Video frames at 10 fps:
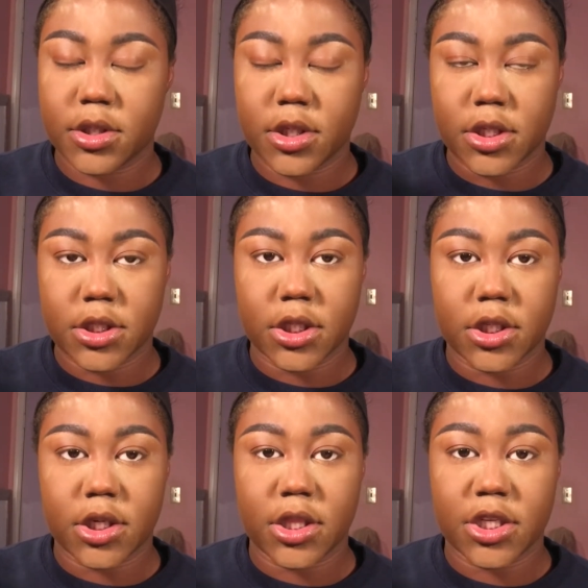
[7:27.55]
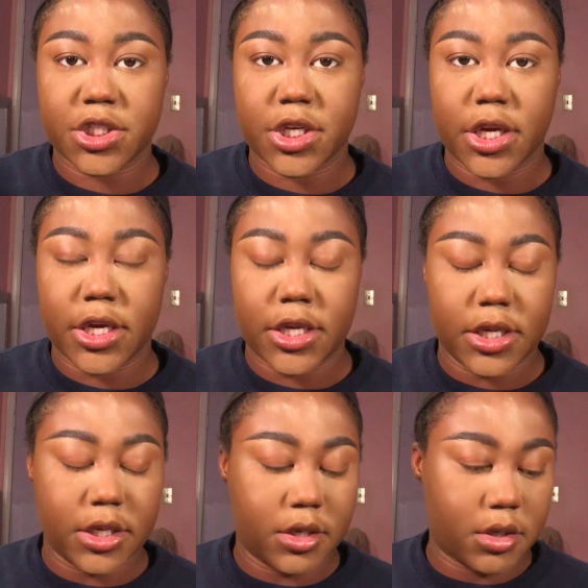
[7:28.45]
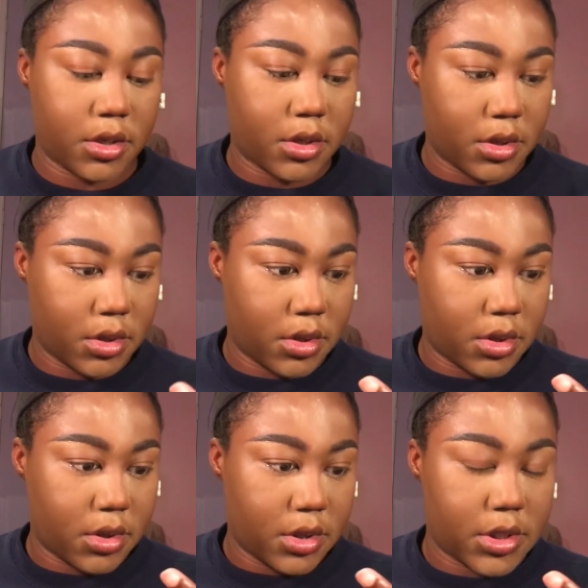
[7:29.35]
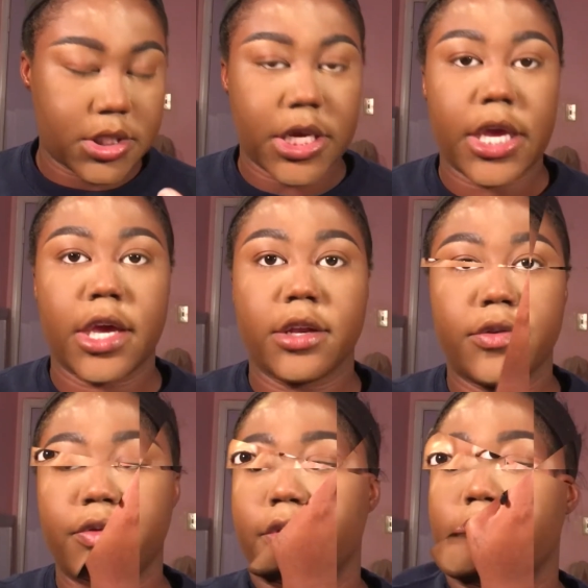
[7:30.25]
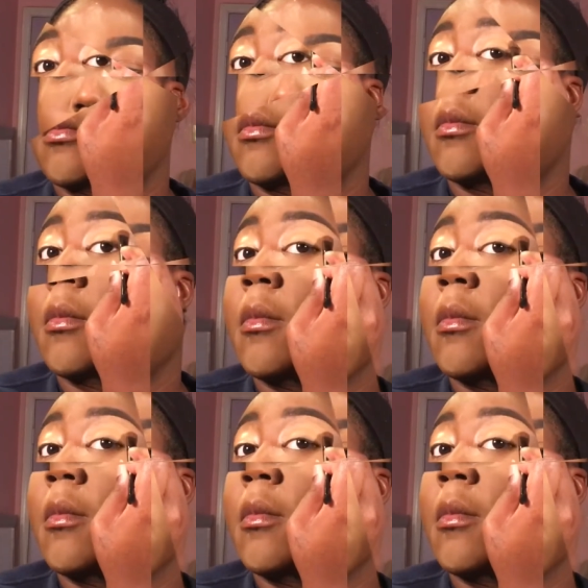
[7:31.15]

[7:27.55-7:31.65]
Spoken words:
concealer in the shade Tan 50.